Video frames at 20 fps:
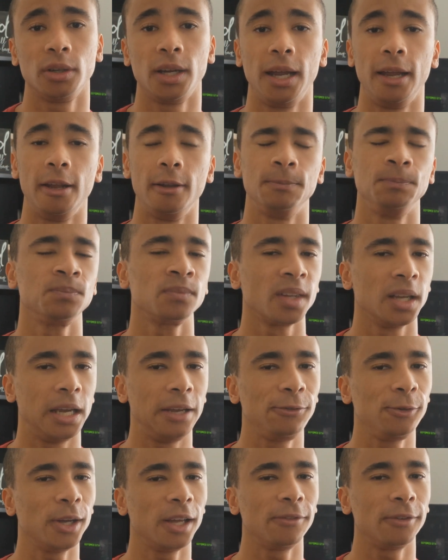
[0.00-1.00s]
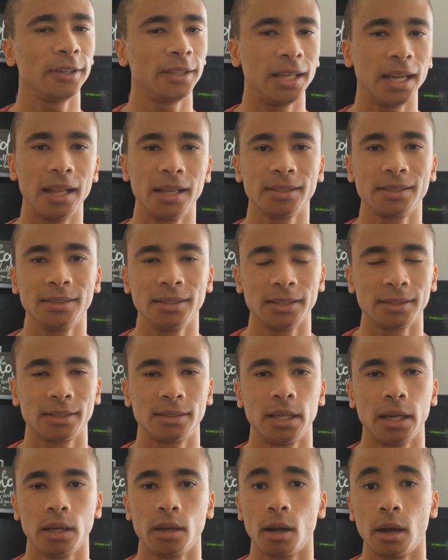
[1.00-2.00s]
and if you have a Galaxy
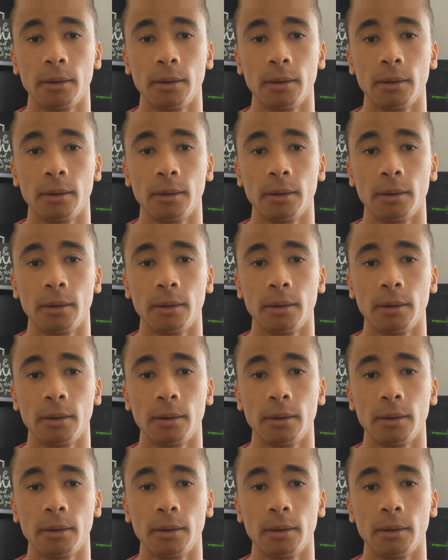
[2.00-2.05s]
S10,